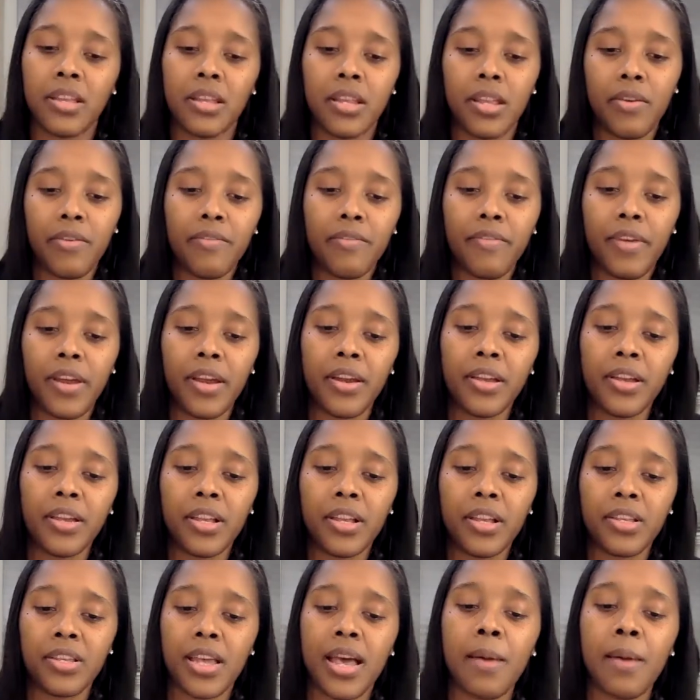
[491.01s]
has done a
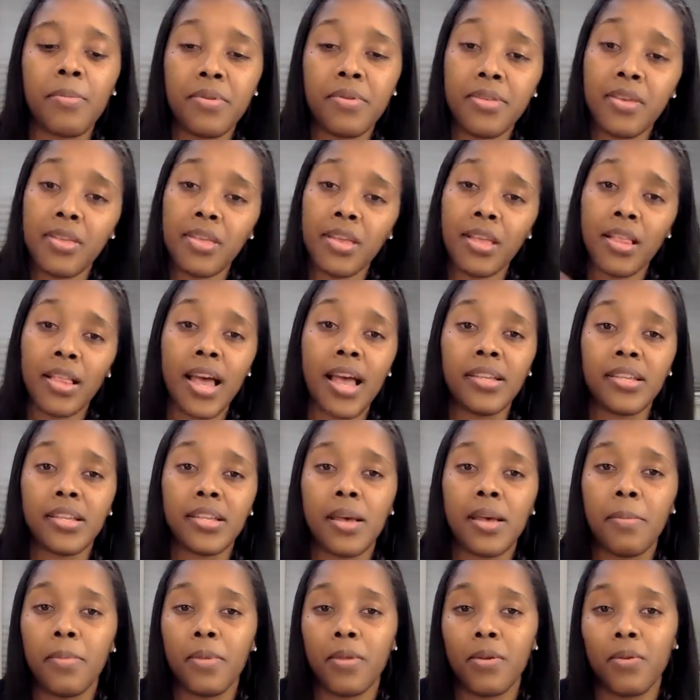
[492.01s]
very good job within the
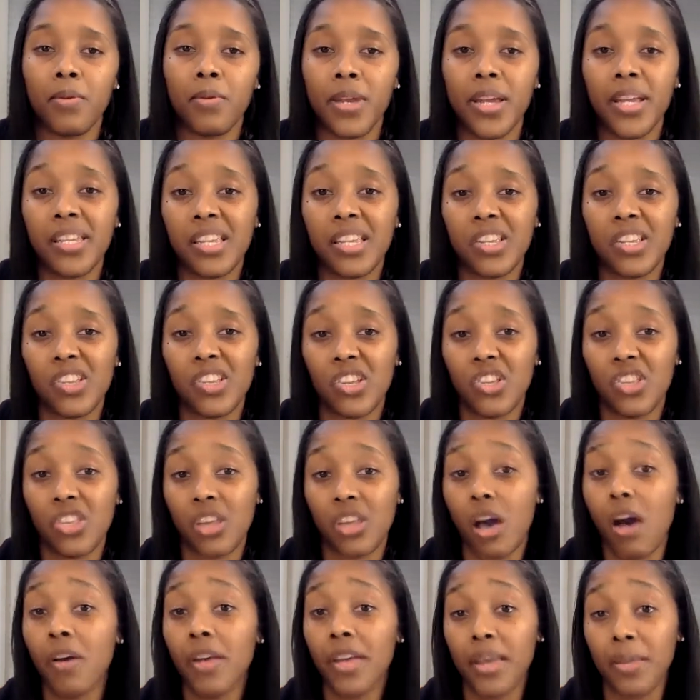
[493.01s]
last couple of weeks is
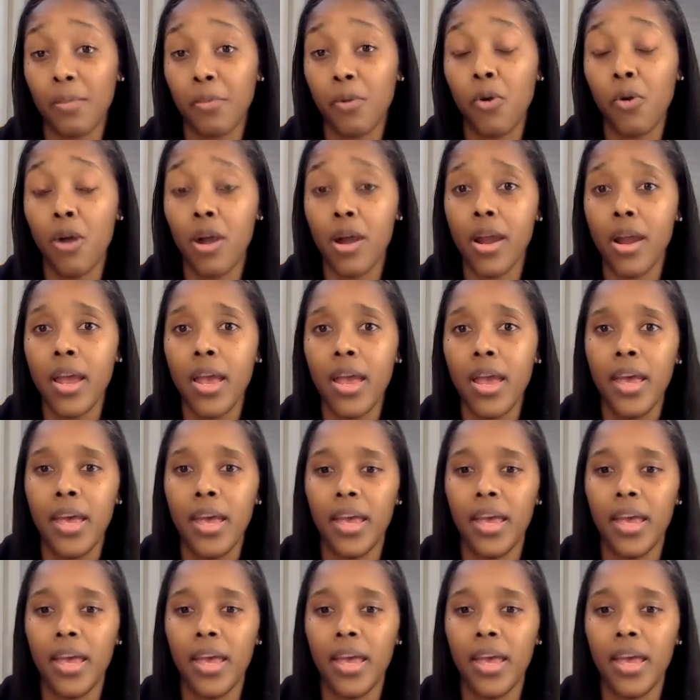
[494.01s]
just talking more